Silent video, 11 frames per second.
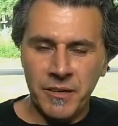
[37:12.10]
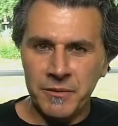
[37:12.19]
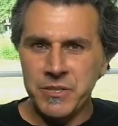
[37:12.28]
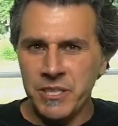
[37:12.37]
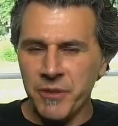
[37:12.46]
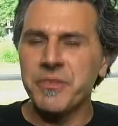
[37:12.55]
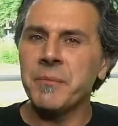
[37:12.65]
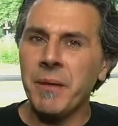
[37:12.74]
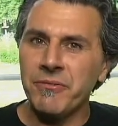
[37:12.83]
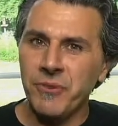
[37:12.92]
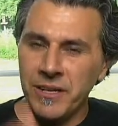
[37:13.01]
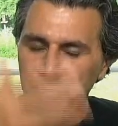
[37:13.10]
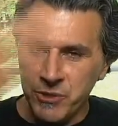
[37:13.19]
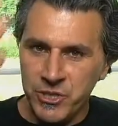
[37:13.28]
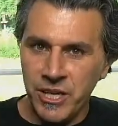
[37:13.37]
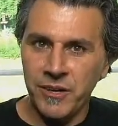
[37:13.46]
another thing my friend was
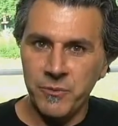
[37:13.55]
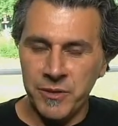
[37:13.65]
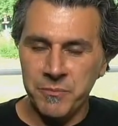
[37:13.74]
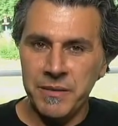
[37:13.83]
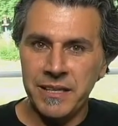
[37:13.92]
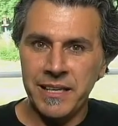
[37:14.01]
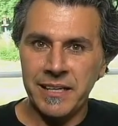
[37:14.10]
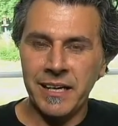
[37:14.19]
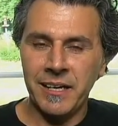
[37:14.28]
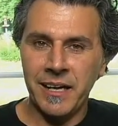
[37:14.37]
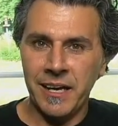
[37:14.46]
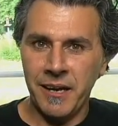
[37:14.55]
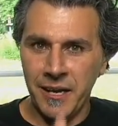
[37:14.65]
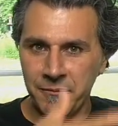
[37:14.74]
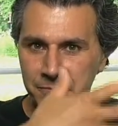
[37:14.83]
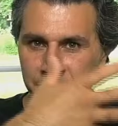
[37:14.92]
sharing with me that
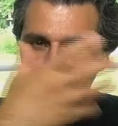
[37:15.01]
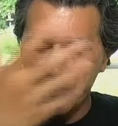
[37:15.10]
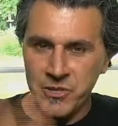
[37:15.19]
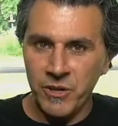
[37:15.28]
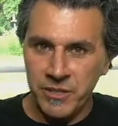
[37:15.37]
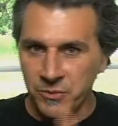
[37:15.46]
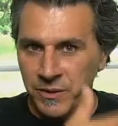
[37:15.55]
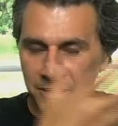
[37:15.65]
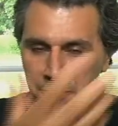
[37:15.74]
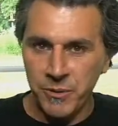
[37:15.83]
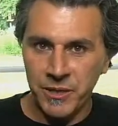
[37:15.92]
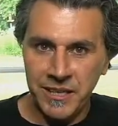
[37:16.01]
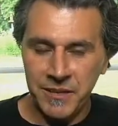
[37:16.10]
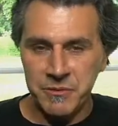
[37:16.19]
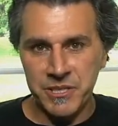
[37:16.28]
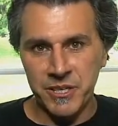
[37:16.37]
I'm starting to read the book he
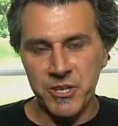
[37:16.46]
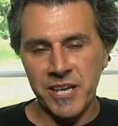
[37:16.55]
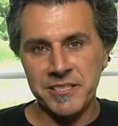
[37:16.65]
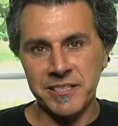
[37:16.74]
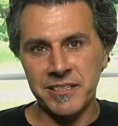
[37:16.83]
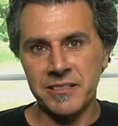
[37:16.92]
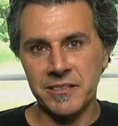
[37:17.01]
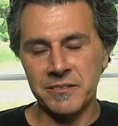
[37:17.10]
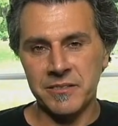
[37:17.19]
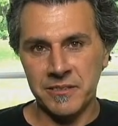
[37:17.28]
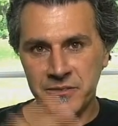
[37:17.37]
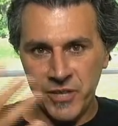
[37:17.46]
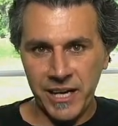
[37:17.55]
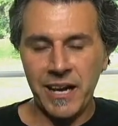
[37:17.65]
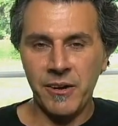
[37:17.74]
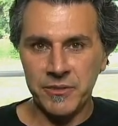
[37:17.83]
was suggesting to
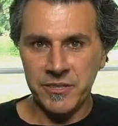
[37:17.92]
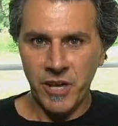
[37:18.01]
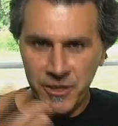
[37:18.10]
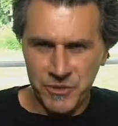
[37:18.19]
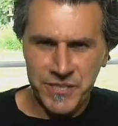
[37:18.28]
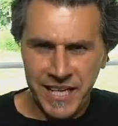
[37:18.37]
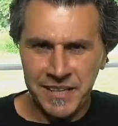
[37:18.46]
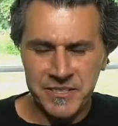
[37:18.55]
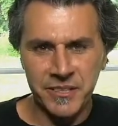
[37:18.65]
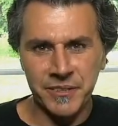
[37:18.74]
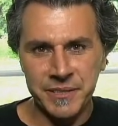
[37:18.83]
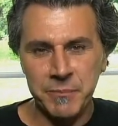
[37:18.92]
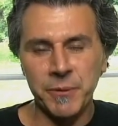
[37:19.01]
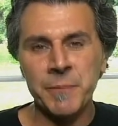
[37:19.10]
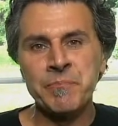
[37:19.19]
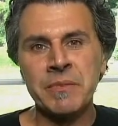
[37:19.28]
check out to understand this a little
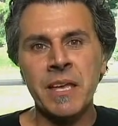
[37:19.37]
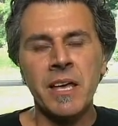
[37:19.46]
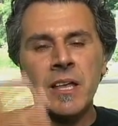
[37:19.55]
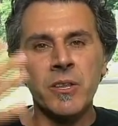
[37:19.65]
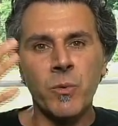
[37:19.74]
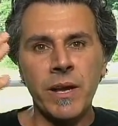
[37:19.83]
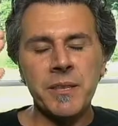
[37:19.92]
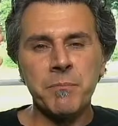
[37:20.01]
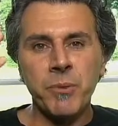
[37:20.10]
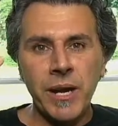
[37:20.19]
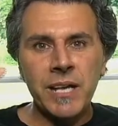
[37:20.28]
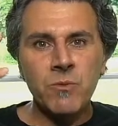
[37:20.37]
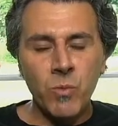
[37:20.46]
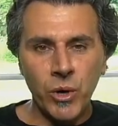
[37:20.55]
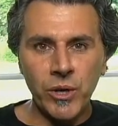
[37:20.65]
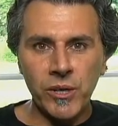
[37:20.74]
deeper. The way the brain
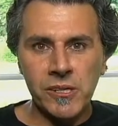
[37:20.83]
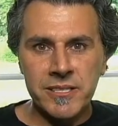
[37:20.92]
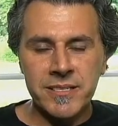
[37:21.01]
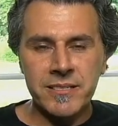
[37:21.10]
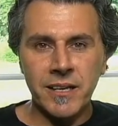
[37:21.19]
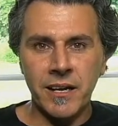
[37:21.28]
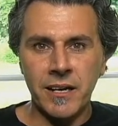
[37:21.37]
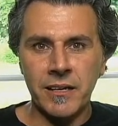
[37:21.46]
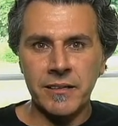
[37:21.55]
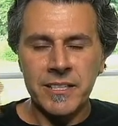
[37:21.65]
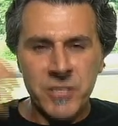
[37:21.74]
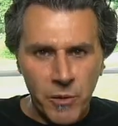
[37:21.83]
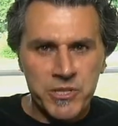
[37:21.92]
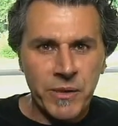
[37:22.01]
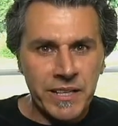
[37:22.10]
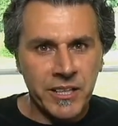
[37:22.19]
works, it's always
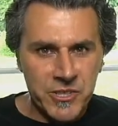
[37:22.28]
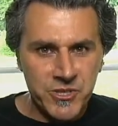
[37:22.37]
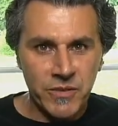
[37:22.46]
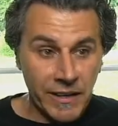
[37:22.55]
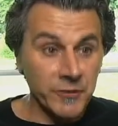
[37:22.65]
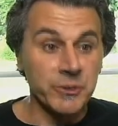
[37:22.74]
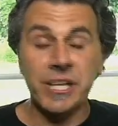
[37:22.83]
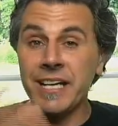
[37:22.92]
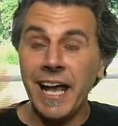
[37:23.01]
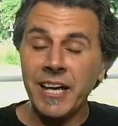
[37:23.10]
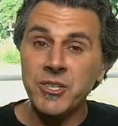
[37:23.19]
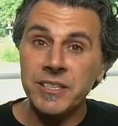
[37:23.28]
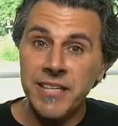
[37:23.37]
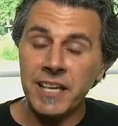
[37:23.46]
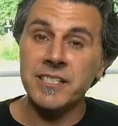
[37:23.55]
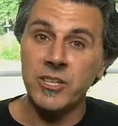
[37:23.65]
trying to conserve energy. It actually
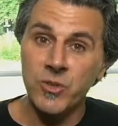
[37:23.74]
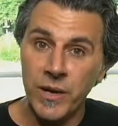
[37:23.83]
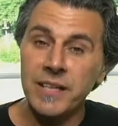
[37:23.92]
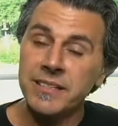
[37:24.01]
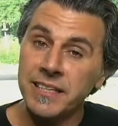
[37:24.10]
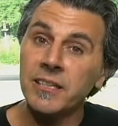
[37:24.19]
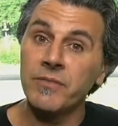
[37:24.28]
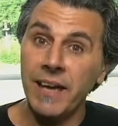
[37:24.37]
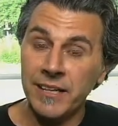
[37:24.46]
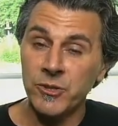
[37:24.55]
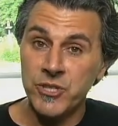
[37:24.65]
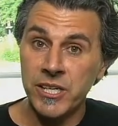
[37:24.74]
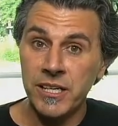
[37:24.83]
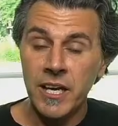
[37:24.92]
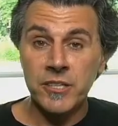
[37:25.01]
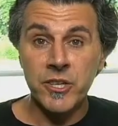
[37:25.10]
takes a great deal of
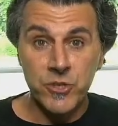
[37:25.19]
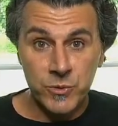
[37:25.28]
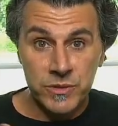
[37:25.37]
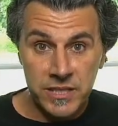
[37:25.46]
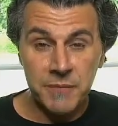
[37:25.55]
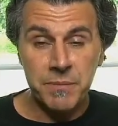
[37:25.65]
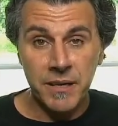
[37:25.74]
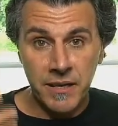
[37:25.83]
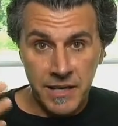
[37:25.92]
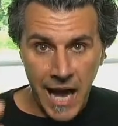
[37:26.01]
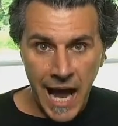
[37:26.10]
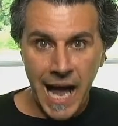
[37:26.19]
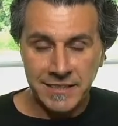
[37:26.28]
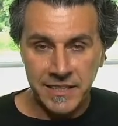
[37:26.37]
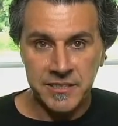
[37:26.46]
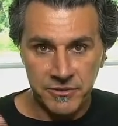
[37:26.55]
energy to do deep
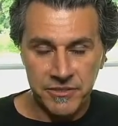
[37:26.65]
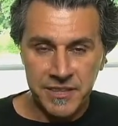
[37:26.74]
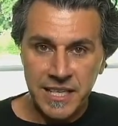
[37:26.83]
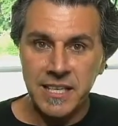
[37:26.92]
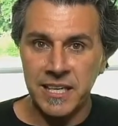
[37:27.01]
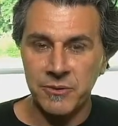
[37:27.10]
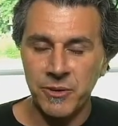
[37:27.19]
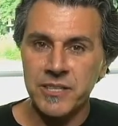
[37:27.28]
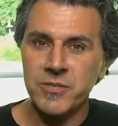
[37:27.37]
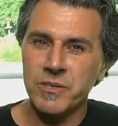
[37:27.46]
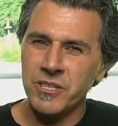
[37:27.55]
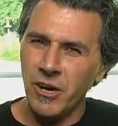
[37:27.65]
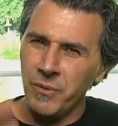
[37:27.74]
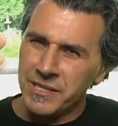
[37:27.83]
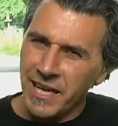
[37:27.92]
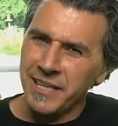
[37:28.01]
cognitive thinking, right? So it's
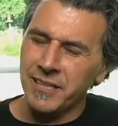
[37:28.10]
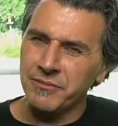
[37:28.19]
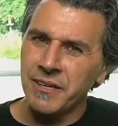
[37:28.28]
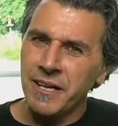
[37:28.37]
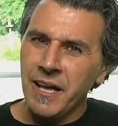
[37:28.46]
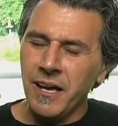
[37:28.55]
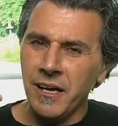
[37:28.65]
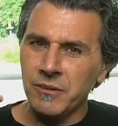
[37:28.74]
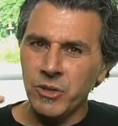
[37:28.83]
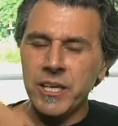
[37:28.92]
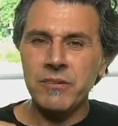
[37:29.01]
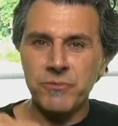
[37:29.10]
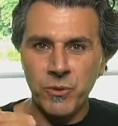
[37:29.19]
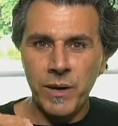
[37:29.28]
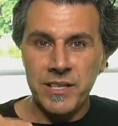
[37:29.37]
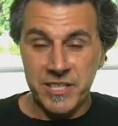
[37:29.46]
always kind of looking for
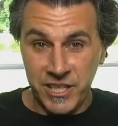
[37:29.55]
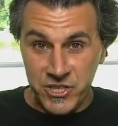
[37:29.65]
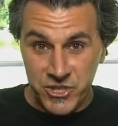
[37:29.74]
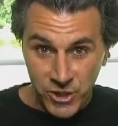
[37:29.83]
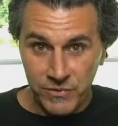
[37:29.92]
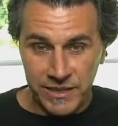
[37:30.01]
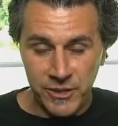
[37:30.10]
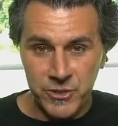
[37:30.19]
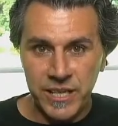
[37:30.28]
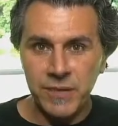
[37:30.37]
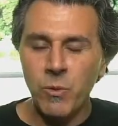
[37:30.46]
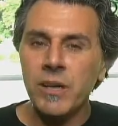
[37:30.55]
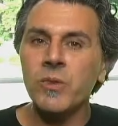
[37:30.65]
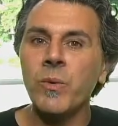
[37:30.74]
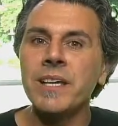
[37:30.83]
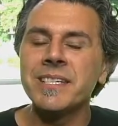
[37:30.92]
ways to conserve energy. And one of the
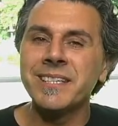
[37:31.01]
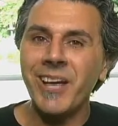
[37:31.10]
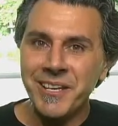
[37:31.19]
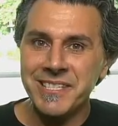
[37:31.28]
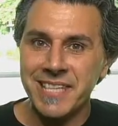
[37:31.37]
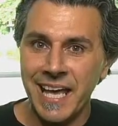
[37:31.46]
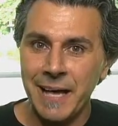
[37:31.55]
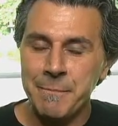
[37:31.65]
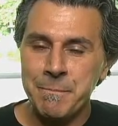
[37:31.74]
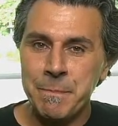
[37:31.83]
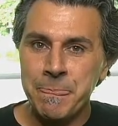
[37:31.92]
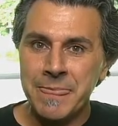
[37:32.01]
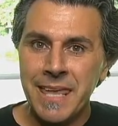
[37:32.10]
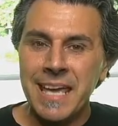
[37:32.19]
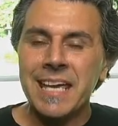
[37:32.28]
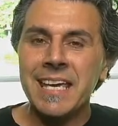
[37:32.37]
ways it does that
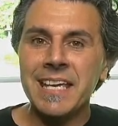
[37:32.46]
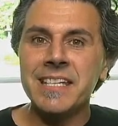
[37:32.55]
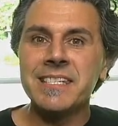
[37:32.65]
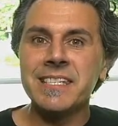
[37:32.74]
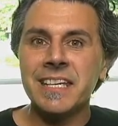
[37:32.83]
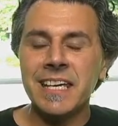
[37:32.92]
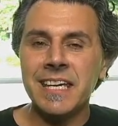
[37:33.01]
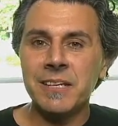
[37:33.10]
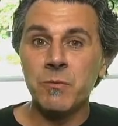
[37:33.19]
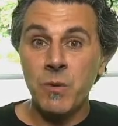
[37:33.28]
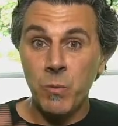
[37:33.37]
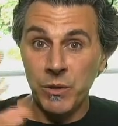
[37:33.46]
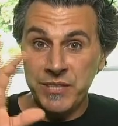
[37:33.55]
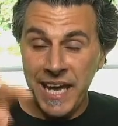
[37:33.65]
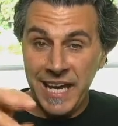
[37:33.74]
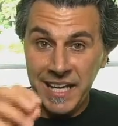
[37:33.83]
is it will
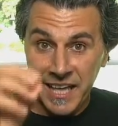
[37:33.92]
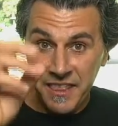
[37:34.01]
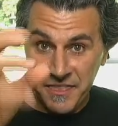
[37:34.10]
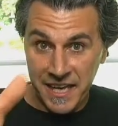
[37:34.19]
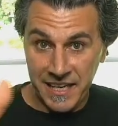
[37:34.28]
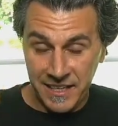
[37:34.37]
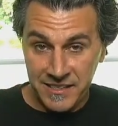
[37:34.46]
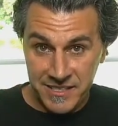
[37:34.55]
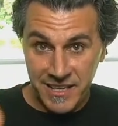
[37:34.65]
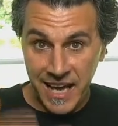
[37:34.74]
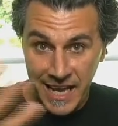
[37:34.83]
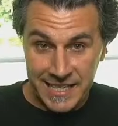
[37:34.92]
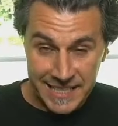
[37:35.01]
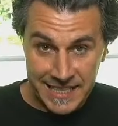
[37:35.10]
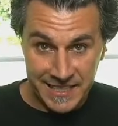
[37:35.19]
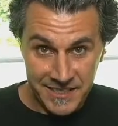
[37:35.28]
take things,
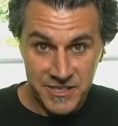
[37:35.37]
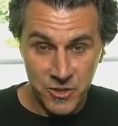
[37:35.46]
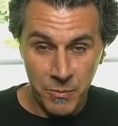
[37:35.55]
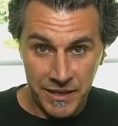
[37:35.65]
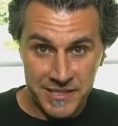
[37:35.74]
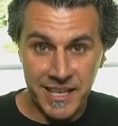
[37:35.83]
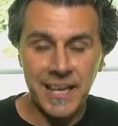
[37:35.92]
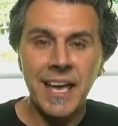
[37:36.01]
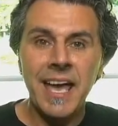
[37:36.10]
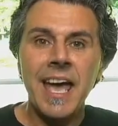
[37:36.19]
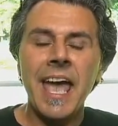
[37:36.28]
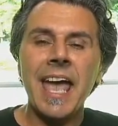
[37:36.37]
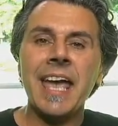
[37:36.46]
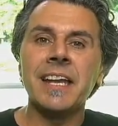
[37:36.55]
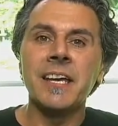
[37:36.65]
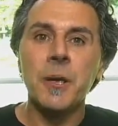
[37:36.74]
ideas, you might say,
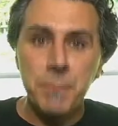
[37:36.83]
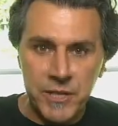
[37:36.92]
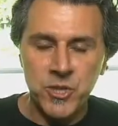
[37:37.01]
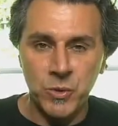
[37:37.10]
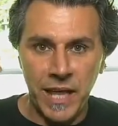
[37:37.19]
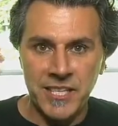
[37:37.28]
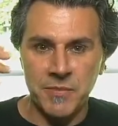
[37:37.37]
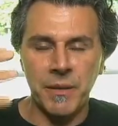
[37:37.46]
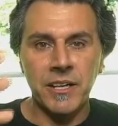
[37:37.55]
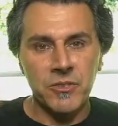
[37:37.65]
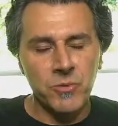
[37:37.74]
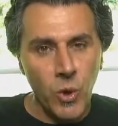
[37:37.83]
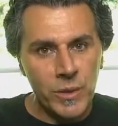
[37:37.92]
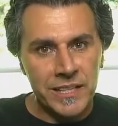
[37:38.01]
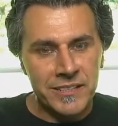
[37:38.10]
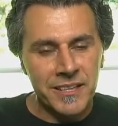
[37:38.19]
and habitualize them, like throw
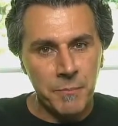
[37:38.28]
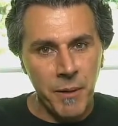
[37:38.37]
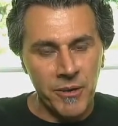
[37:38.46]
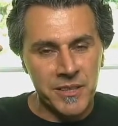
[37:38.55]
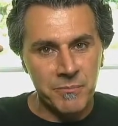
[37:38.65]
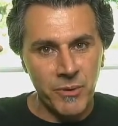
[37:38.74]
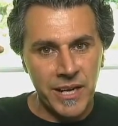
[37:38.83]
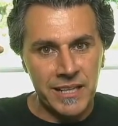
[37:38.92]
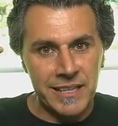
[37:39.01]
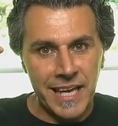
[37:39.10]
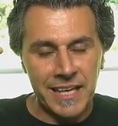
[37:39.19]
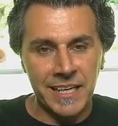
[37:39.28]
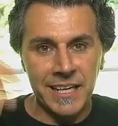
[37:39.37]
it into the part of the brain that